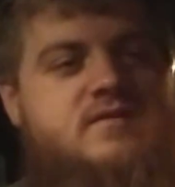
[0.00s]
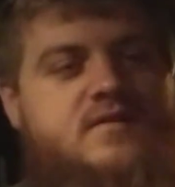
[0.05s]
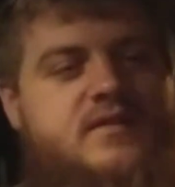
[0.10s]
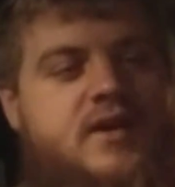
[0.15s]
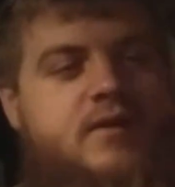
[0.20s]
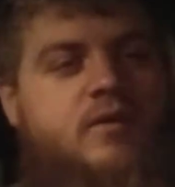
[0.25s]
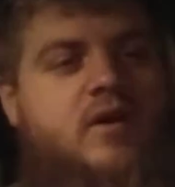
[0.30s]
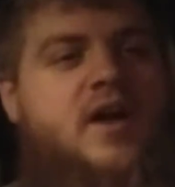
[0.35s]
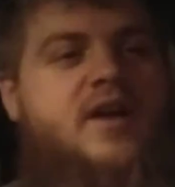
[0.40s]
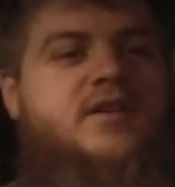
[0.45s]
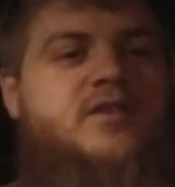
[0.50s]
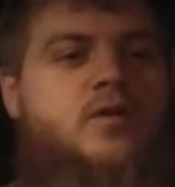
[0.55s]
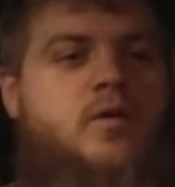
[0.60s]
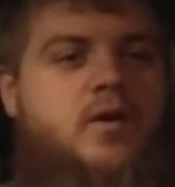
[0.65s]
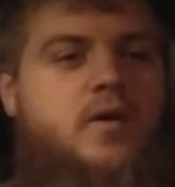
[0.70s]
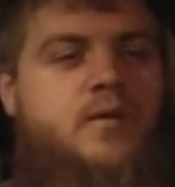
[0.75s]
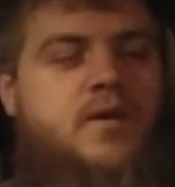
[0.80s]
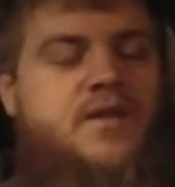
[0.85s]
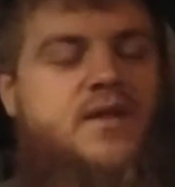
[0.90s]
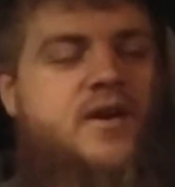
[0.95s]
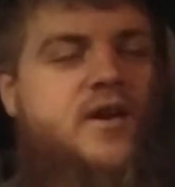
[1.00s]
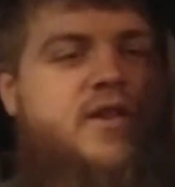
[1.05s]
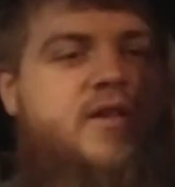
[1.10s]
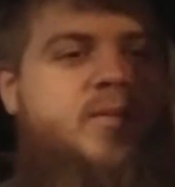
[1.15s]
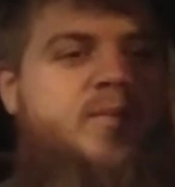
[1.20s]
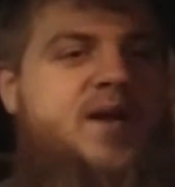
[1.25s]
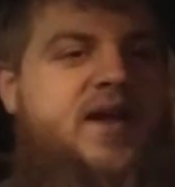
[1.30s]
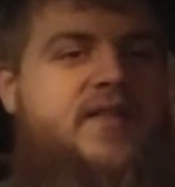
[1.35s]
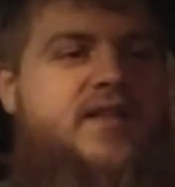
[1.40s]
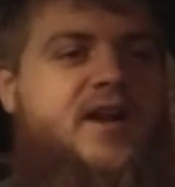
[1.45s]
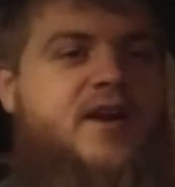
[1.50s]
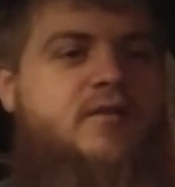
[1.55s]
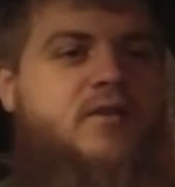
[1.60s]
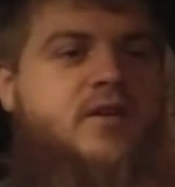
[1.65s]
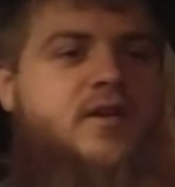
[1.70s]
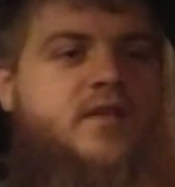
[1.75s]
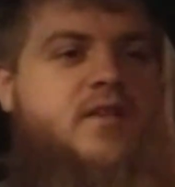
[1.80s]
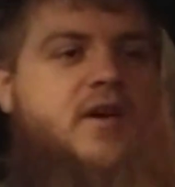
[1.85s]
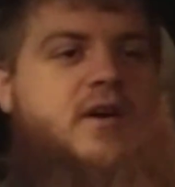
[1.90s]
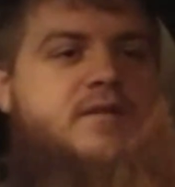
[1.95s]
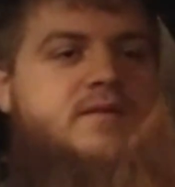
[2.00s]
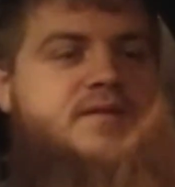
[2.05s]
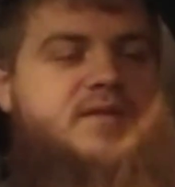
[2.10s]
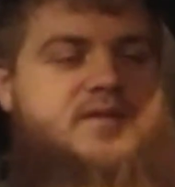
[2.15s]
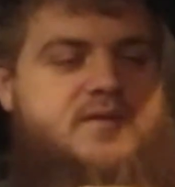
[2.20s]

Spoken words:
they were on tour with another band that I really love.